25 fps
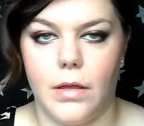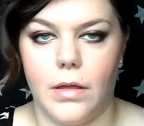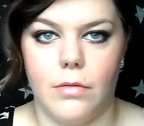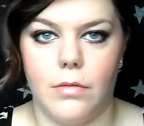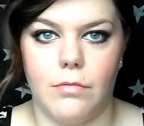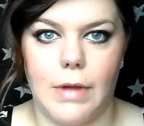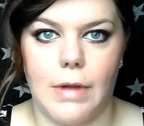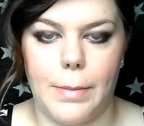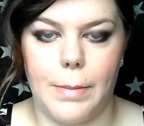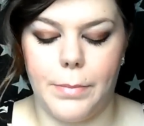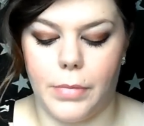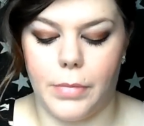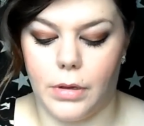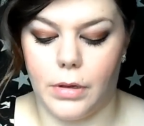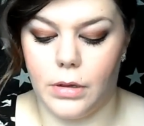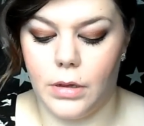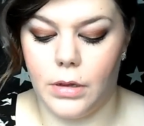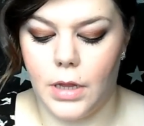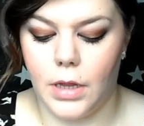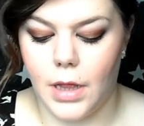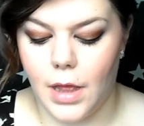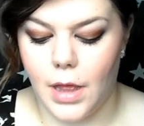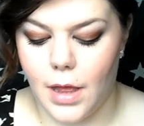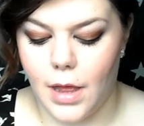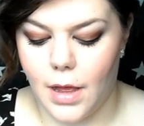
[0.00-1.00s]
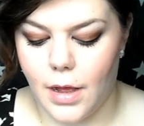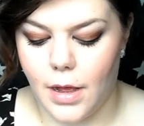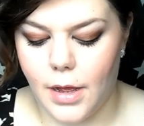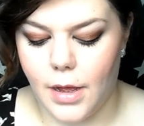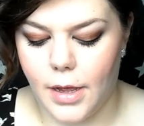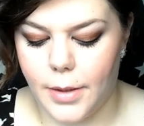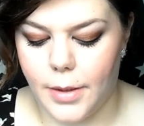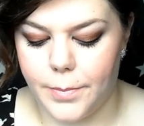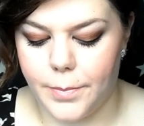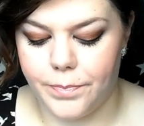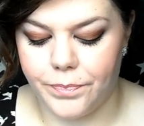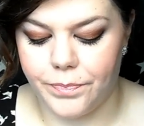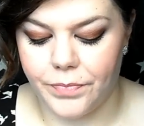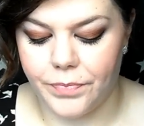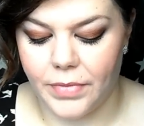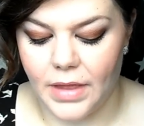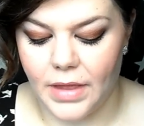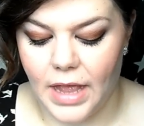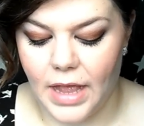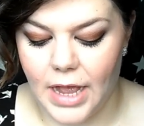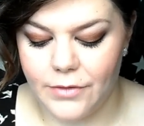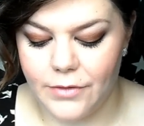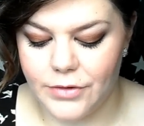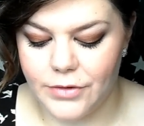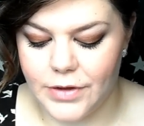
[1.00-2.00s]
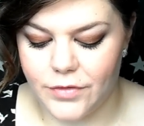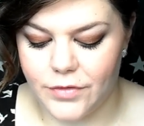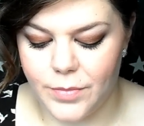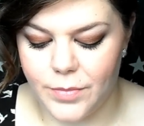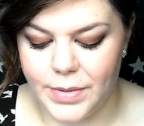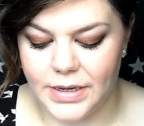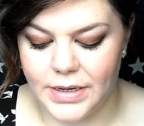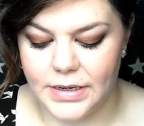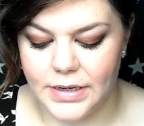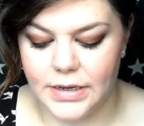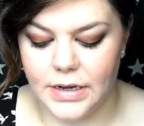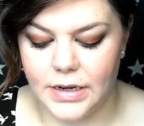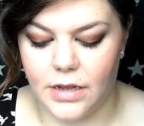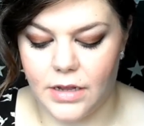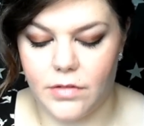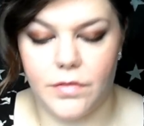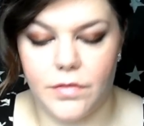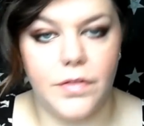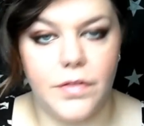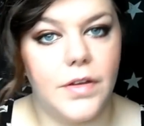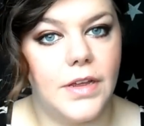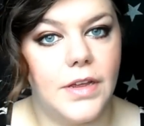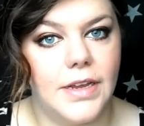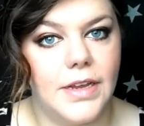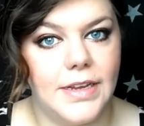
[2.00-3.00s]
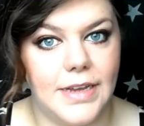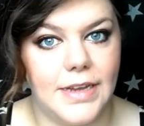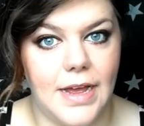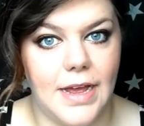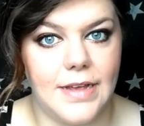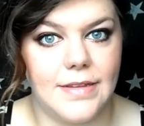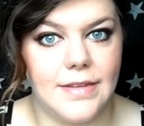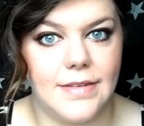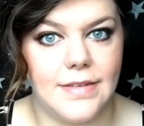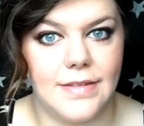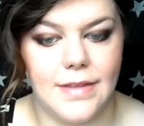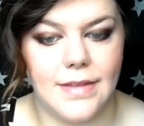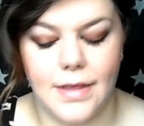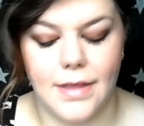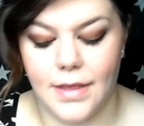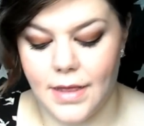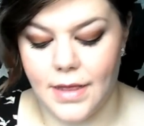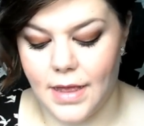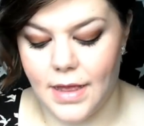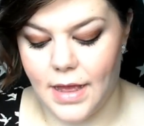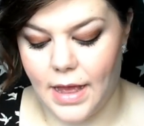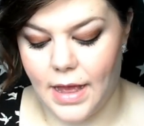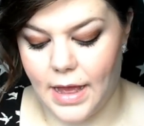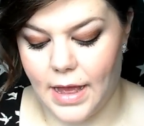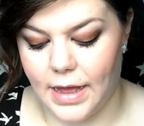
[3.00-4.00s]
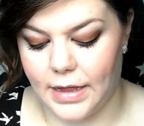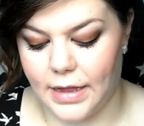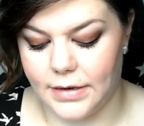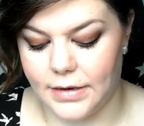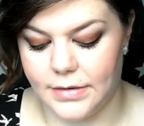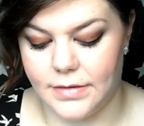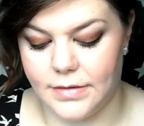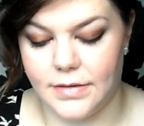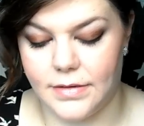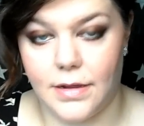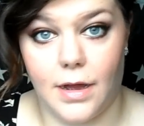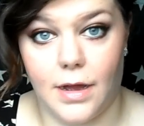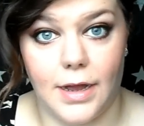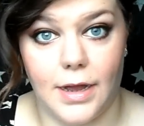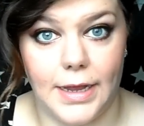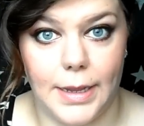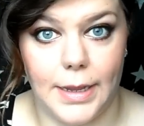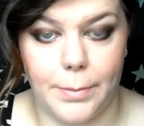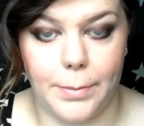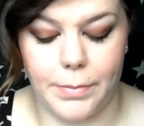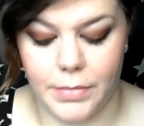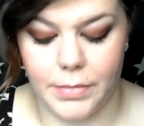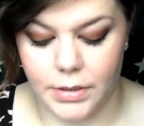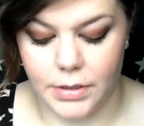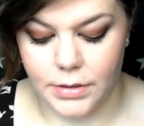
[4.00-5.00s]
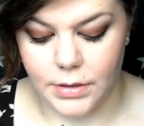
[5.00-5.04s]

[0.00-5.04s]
Ramble. Um, have you ever been in love? Yes, and I am.